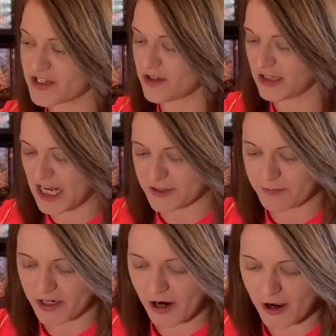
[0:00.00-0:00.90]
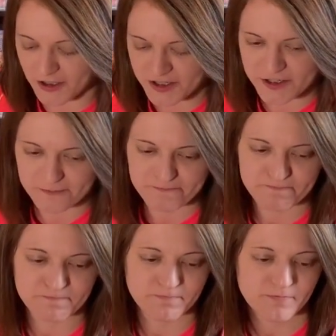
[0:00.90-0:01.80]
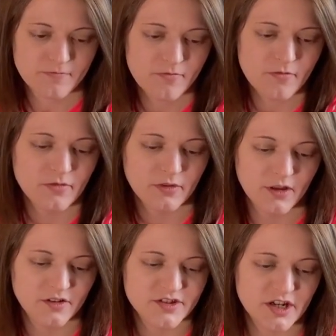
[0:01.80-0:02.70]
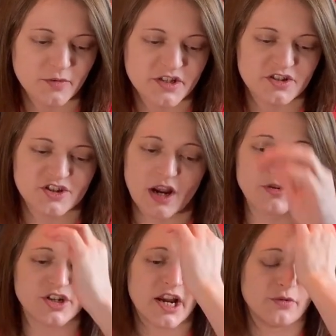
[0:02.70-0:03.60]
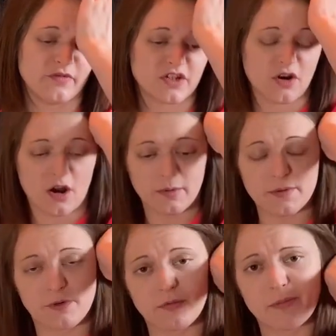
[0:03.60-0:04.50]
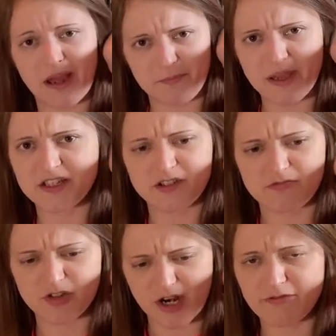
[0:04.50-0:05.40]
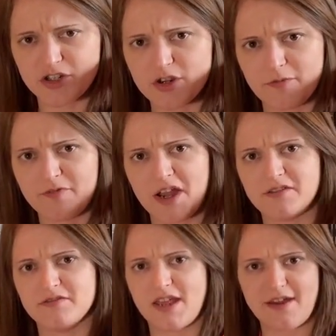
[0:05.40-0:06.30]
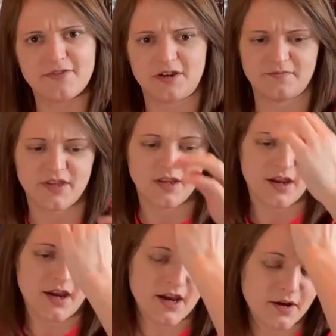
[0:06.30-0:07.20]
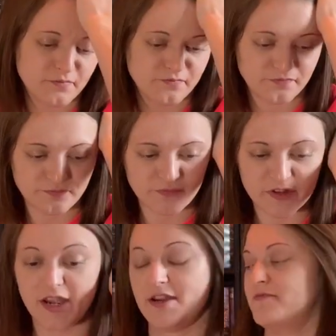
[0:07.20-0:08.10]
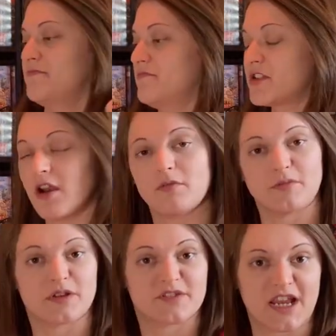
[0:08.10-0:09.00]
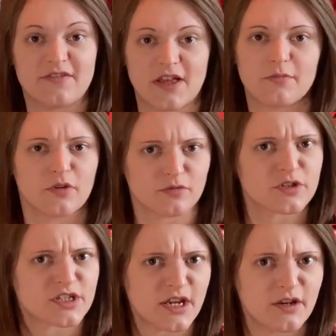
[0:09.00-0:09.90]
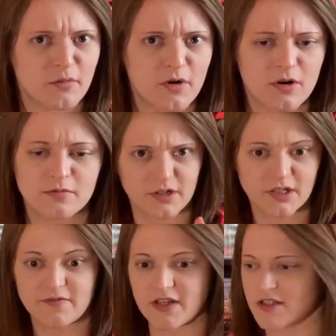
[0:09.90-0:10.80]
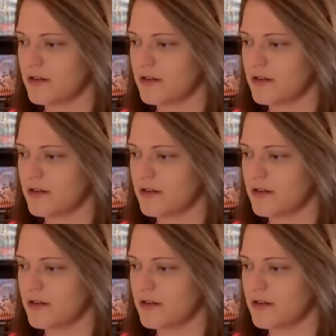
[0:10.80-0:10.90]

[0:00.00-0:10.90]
it till last because I'll tell you what it's associated with. It's got to be probably my best charity shop find ever. Yeah, so I'm saving that. I'm not going to say no more. I'm going to leave that